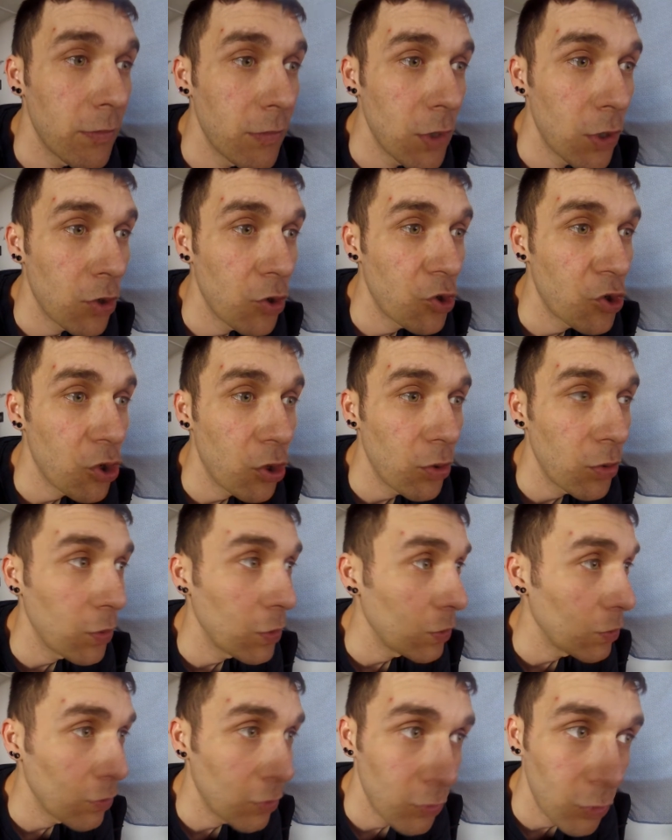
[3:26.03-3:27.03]
Your controller
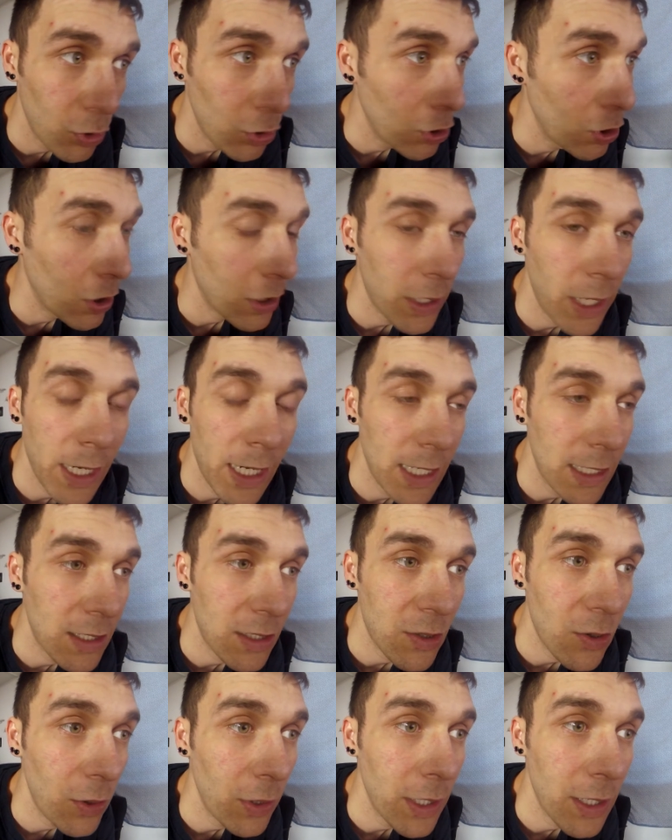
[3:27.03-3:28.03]
will look like it's
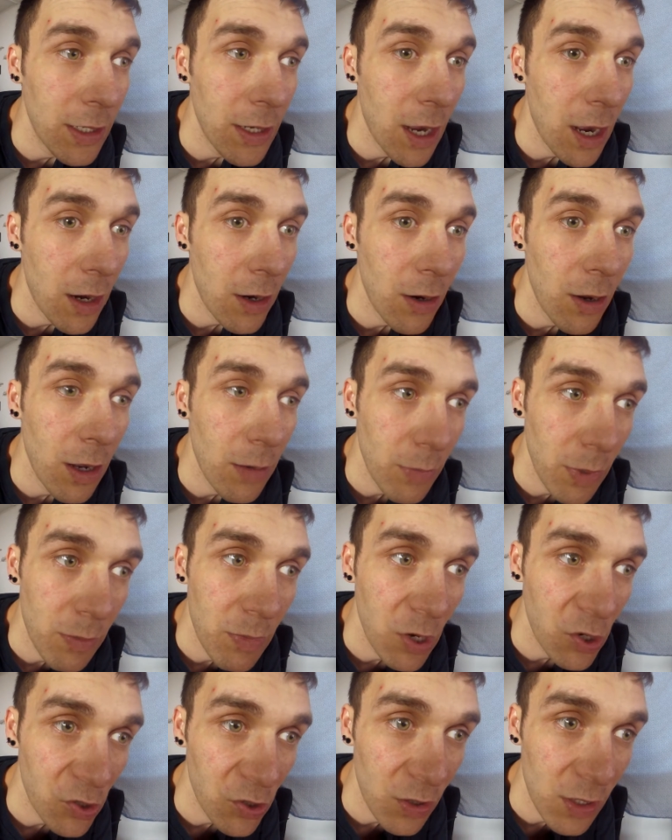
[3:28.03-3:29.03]
totally not on, but
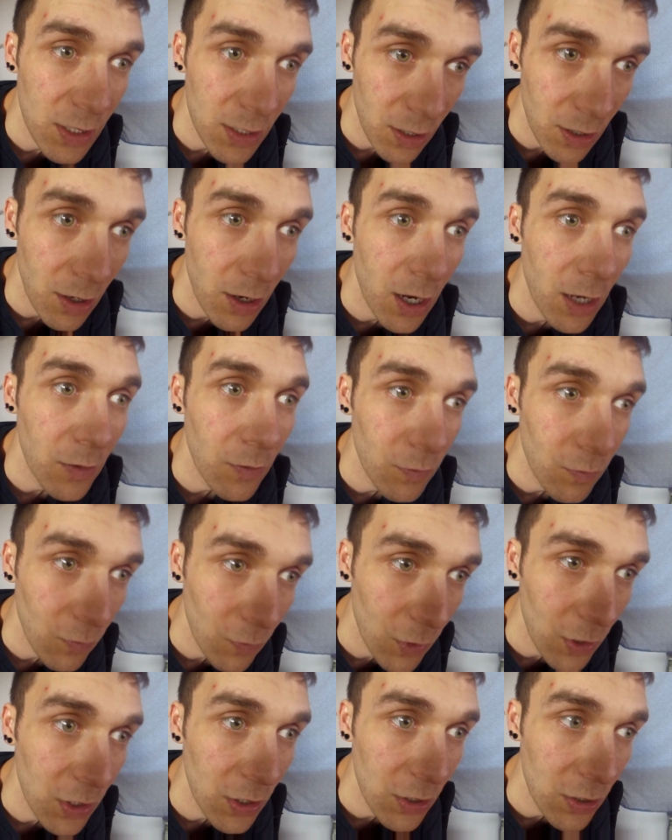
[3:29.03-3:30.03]
make sure it's on
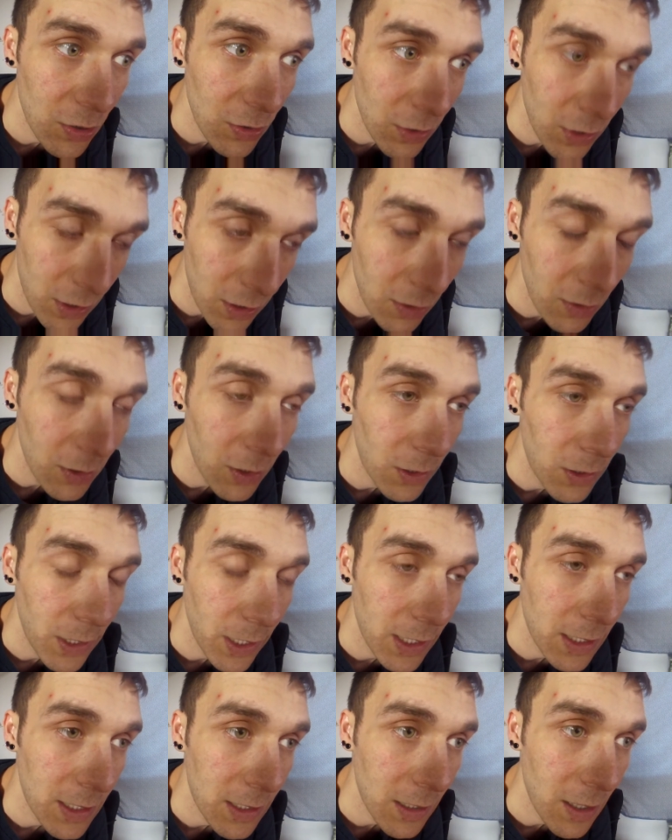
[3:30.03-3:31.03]
when you do it. It'll look
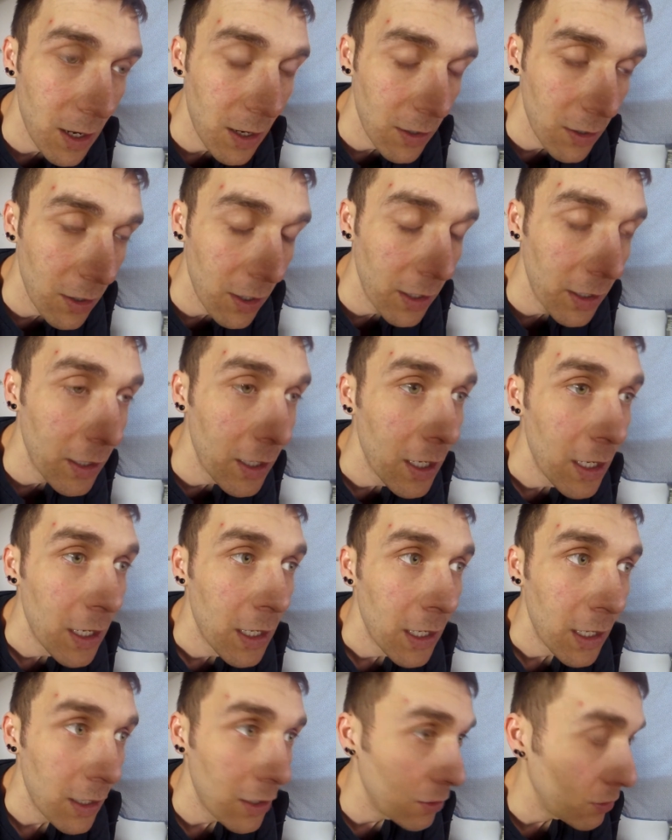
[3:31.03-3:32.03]
like it's not on.
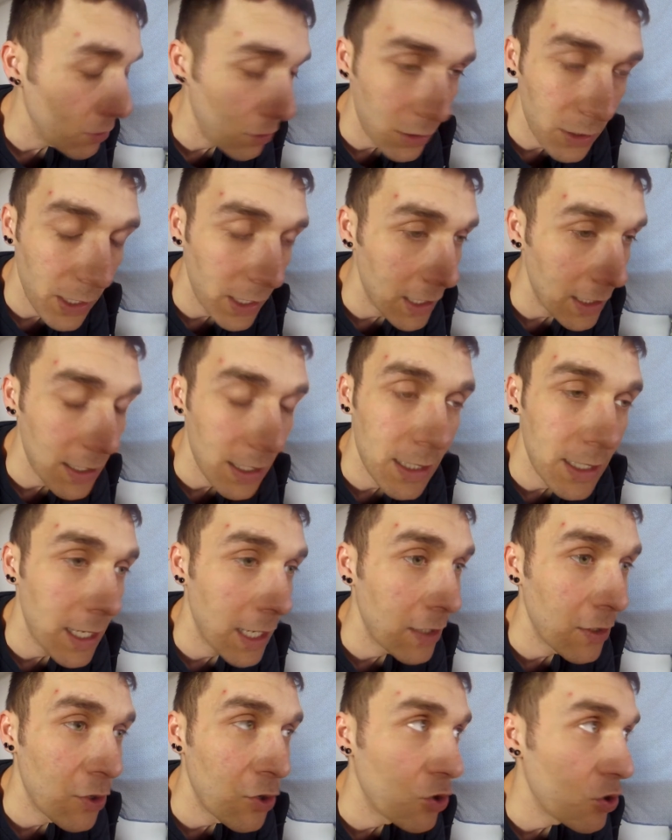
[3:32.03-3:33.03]
It'll look like it's a
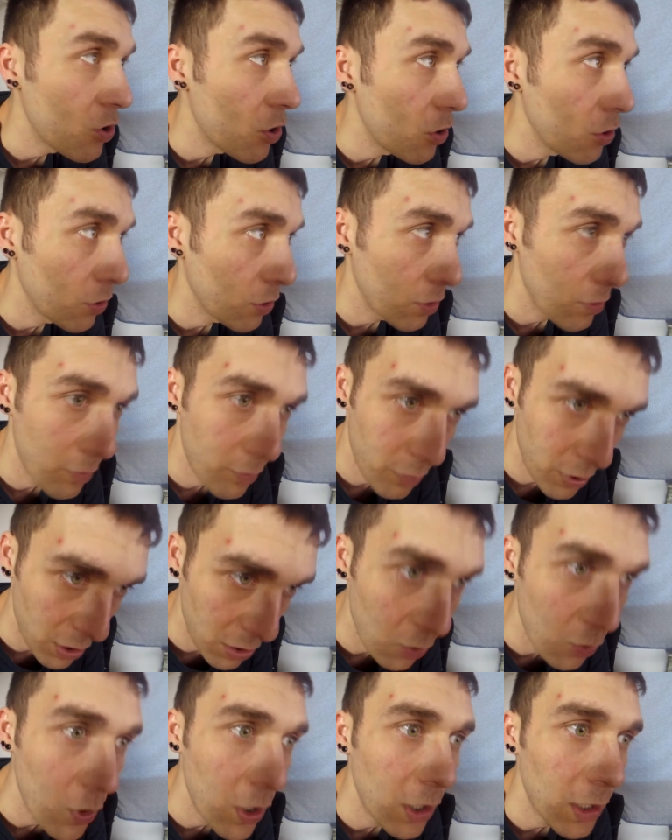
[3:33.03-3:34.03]
dead controller, but
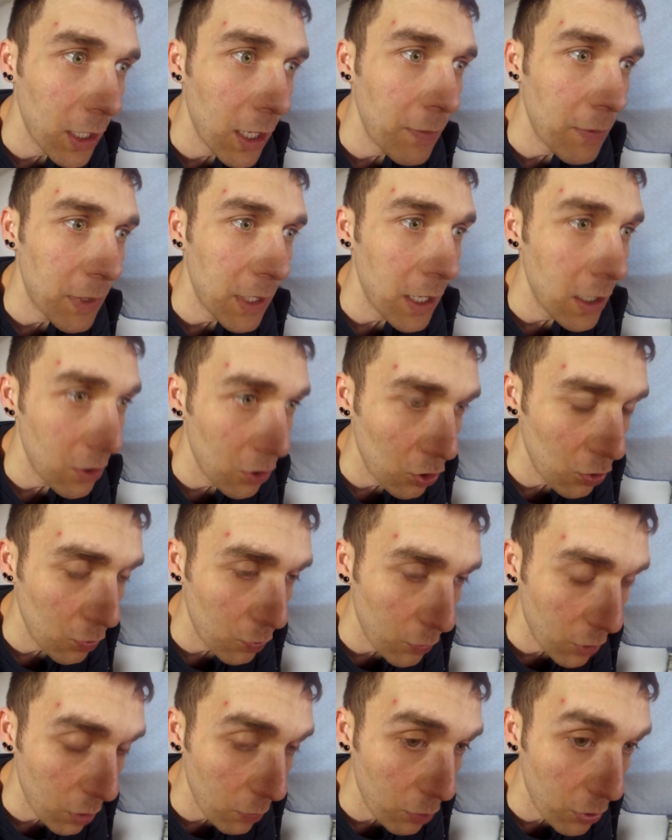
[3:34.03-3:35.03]
it will update. Your
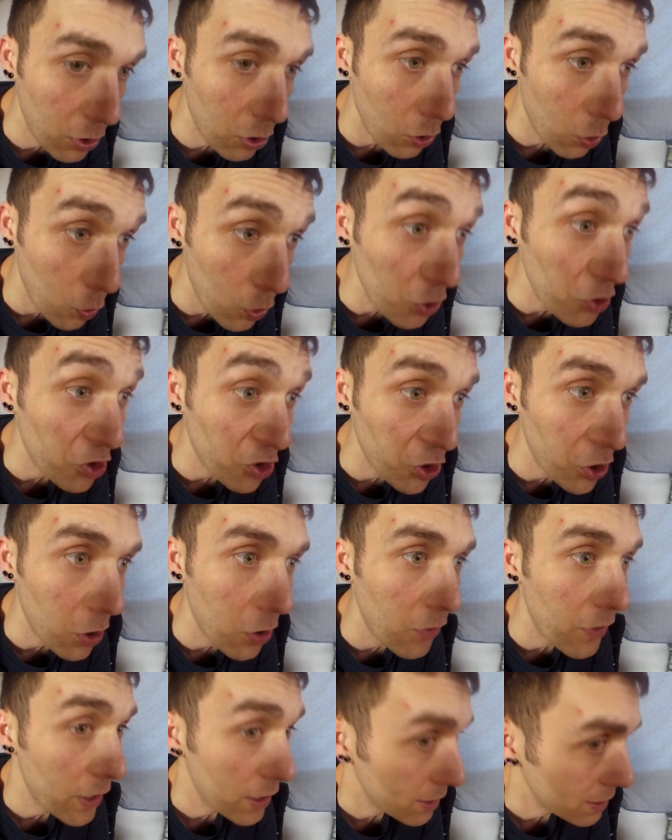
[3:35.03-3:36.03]
computer will
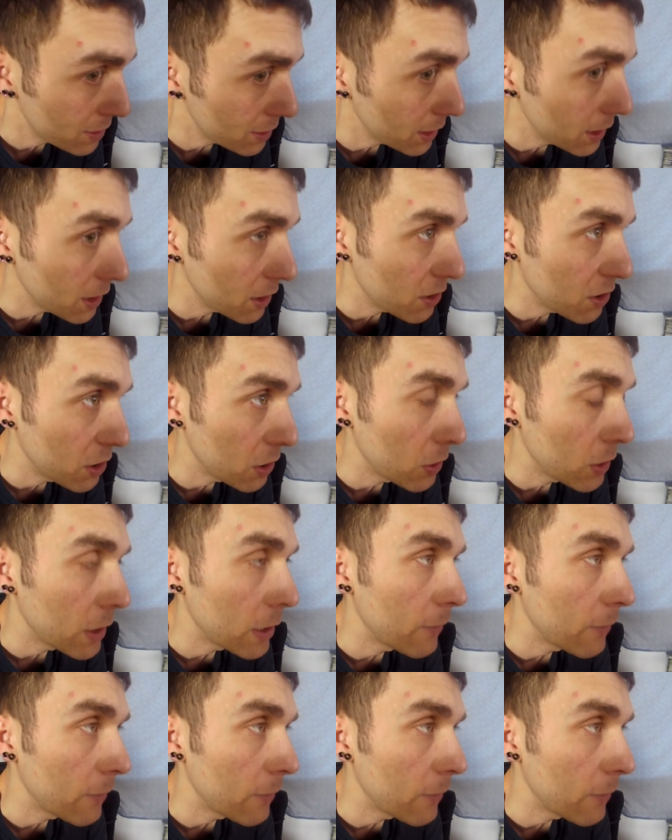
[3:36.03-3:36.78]
show that it's linked to it.